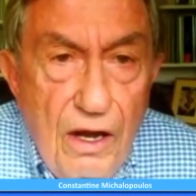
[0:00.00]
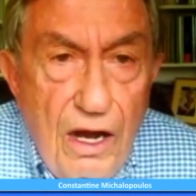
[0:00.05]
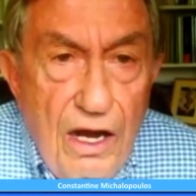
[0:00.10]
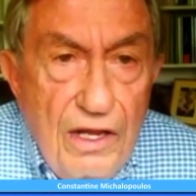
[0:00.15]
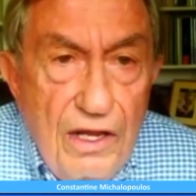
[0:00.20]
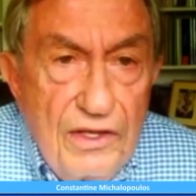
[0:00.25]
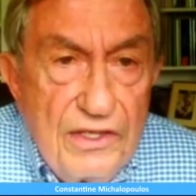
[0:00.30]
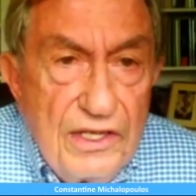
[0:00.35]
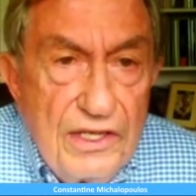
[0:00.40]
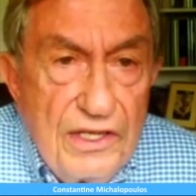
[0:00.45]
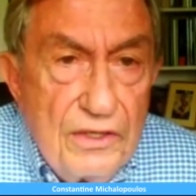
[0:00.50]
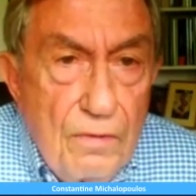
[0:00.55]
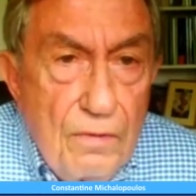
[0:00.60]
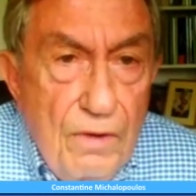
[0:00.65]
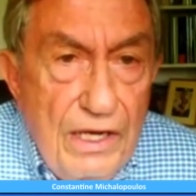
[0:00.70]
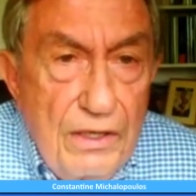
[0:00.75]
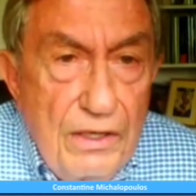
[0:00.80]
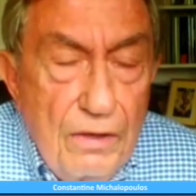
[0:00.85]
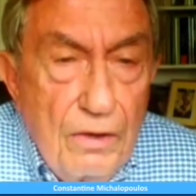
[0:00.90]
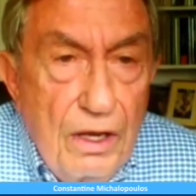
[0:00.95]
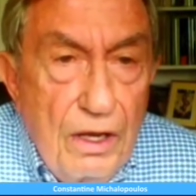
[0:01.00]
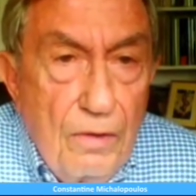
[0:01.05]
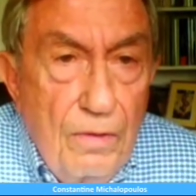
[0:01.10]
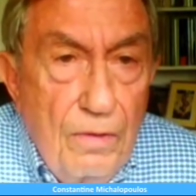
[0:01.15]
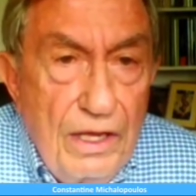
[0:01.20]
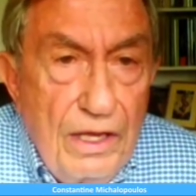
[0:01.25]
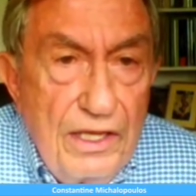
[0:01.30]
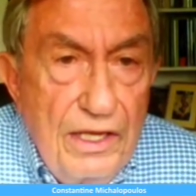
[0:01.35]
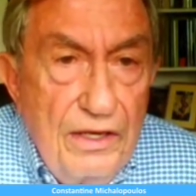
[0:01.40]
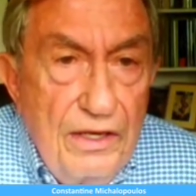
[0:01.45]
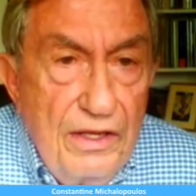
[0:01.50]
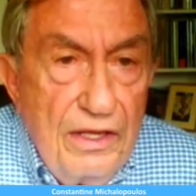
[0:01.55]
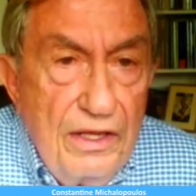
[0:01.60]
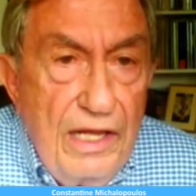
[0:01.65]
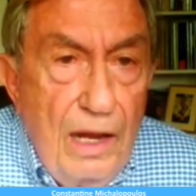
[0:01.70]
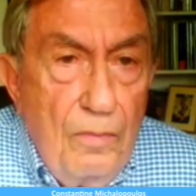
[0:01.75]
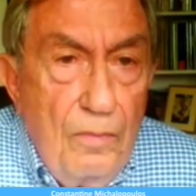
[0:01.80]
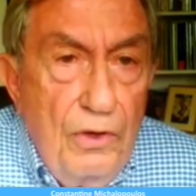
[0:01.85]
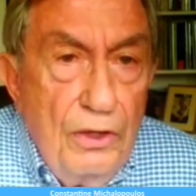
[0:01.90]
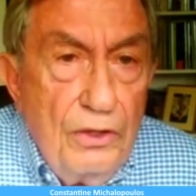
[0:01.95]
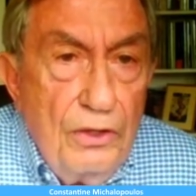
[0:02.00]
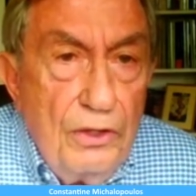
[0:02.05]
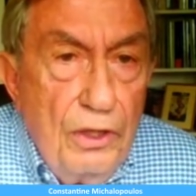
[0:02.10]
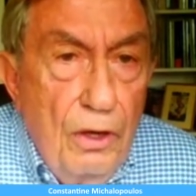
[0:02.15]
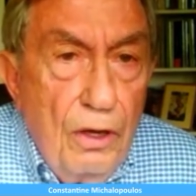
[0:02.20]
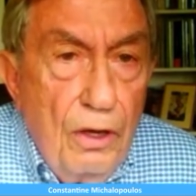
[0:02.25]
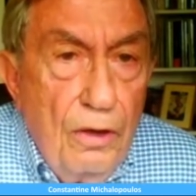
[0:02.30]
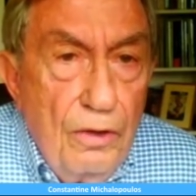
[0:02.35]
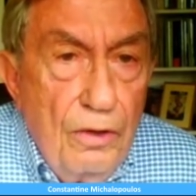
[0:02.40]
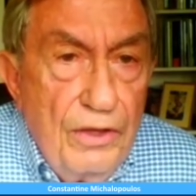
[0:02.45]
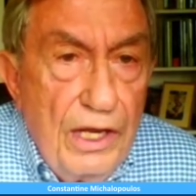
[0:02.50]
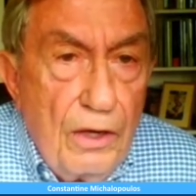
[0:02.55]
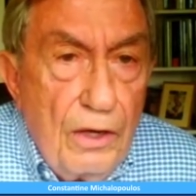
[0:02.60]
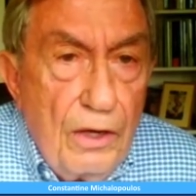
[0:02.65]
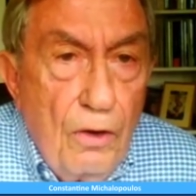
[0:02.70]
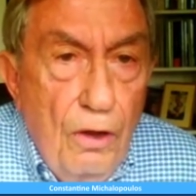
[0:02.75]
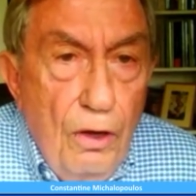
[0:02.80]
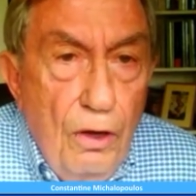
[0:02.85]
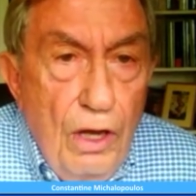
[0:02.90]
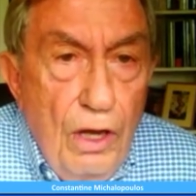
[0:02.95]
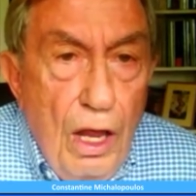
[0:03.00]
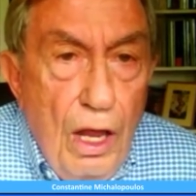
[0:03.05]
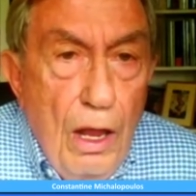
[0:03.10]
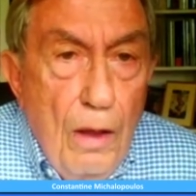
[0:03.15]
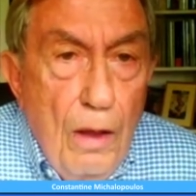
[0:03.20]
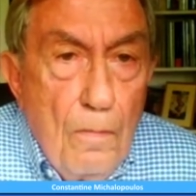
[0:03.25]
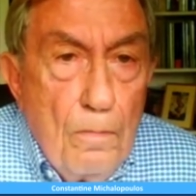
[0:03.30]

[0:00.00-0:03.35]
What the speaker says: cards is what in the WTO they call